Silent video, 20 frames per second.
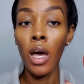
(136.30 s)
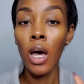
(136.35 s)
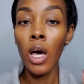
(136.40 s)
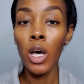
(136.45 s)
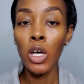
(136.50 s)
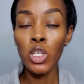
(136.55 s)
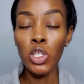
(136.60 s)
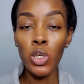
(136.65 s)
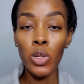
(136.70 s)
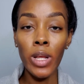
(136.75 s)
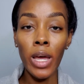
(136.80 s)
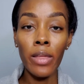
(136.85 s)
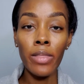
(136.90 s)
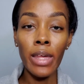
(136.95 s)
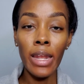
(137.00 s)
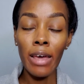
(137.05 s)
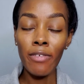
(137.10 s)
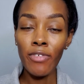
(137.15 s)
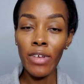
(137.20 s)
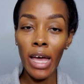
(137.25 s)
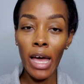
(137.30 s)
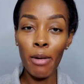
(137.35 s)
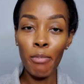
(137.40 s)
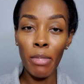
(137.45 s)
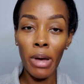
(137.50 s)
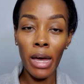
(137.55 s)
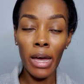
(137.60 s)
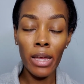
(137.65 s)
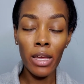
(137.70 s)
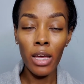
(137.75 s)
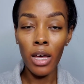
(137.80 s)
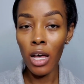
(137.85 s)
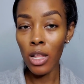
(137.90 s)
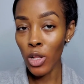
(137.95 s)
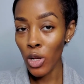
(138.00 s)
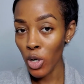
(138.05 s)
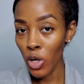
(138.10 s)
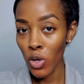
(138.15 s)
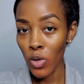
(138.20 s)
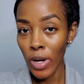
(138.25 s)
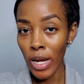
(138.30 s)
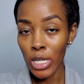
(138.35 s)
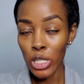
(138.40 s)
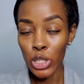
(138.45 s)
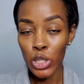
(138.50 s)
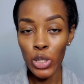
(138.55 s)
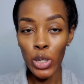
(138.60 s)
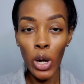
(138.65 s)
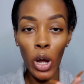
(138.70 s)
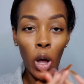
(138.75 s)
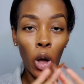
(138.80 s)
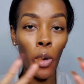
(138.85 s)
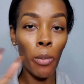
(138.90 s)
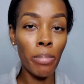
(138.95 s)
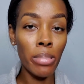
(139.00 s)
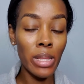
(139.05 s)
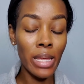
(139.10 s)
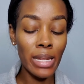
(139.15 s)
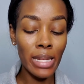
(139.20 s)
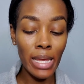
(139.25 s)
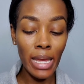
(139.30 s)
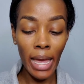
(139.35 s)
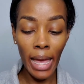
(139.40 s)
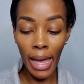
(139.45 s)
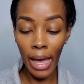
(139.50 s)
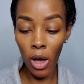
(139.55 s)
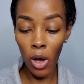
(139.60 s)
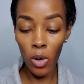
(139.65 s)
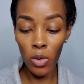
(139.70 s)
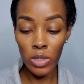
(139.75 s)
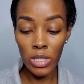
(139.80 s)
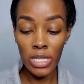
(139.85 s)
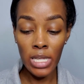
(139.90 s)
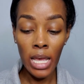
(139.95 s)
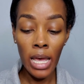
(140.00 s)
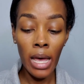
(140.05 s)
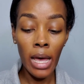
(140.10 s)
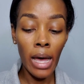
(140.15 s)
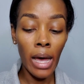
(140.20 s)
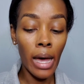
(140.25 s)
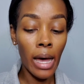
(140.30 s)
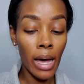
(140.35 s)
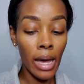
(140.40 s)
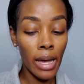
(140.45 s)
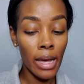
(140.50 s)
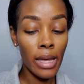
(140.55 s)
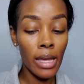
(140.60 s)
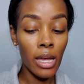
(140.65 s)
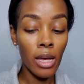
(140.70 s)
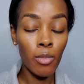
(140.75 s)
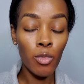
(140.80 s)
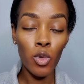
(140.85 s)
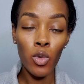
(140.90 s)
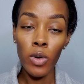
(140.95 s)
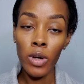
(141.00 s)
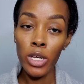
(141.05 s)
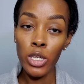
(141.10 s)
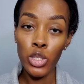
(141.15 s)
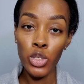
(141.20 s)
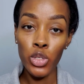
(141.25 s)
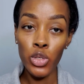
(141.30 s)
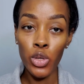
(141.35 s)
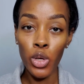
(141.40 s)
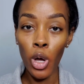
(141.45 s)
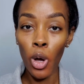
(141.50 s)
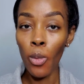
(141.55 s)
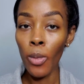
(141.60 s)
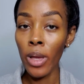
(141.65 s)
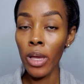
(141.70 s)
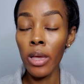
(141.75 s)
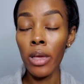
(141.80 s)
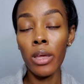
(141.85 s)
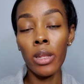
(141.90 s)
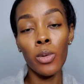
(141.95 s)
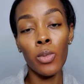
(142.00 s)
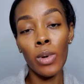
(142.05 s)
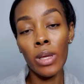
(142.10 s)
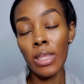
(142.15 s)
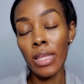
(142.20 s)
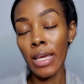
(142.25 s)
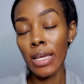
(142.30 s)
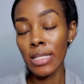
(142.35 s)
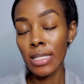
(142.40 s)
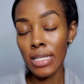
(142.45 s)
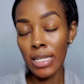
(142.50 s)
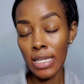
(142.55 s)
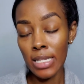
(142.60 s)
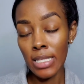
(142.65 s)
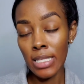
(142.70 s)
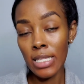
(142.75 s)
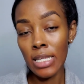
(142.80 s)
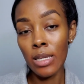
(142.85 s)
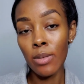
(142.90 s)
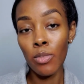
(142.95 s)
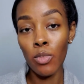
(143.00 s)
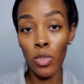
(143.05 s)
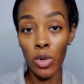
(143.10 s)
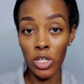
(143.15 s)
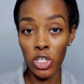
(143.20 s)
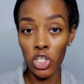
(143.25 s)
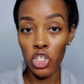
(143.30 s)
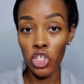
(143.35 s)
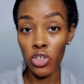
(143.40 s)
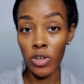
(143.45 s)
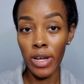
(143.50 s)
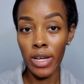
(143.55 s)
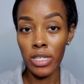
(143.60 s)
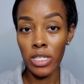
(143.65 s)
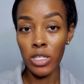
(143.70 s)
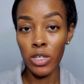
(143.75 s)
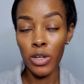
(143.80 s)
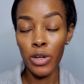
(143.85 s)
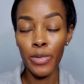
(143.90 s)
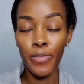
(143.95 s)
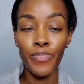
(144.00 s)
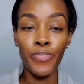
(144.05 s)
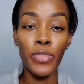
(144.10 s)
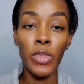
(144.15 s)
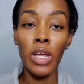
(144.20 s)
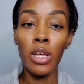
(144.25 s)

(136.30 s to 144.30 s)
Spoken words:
So now that I've got my color corrector all blended out, I am going to go in with a tinted moisturizer.